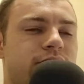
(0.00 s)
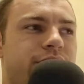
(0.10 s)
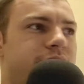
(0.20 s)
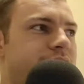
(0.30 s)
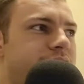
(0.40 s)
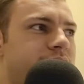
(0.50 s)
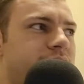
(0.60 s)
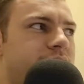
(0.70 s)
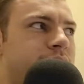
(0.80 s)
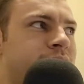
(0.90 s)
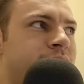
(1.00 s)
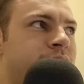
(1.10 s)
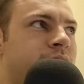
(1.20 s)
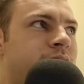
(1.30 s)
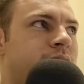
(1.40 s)
there's
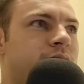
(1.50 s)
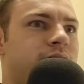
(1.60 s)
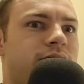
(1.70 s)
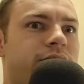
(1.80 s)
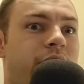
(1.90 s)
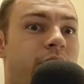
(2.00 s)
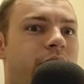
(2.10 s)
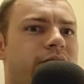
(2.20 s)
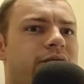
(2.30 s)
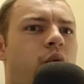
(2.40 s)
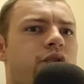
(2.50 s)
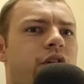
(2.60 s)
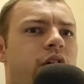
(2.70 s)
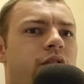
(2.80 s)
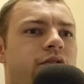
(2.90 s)
they were like
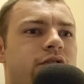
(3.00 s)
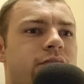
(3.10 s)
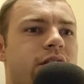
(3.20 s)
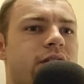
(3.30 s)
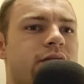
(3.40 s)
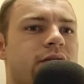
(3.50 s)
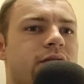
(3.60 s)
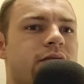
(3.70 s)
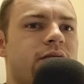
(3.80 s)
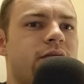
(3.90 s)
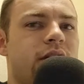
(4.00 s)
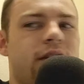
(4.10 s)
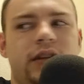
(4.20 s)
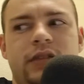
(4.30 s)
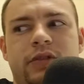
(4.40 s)
$4 a piece. I
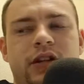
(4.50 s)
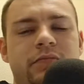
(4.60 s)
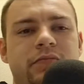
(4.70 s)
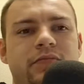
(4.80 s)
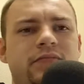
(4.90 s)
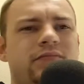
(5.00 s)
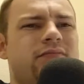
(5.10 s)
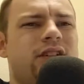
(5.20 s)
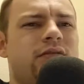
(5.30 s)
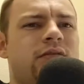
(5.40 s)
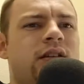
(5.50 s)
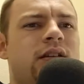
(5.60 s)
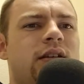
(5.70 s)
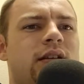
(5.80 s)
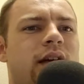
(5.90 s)
think I bought
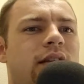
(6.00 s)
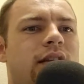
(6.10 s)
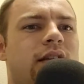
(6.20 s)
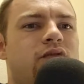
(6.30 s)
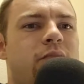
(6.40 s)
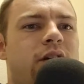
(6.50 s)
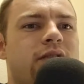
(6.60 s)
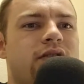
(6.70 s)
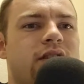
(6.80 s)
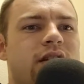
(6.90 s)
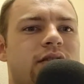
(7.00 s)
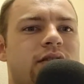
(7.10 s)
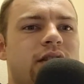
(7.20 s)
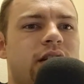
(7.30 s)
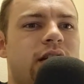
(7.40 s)
I think if you bought 6
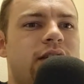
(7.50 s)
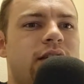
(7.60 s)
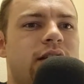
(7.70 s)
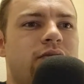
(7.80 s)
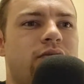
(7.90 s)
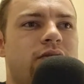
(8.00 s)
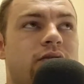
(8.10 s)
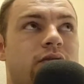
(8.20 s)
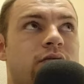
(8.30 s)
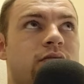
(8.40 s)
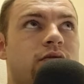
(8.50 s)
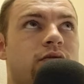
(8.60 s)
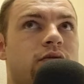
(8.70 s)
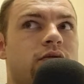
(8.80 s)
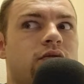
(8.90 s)
like I did, it was
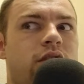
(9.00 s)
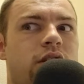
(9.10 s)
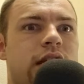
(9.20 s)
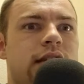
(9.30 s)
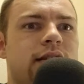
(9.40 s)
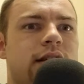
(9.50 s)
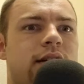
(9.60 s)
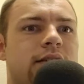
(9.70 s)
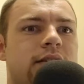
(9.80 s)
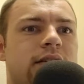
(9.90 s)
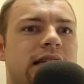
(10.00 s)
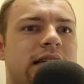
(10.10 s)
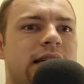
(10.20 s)
$20.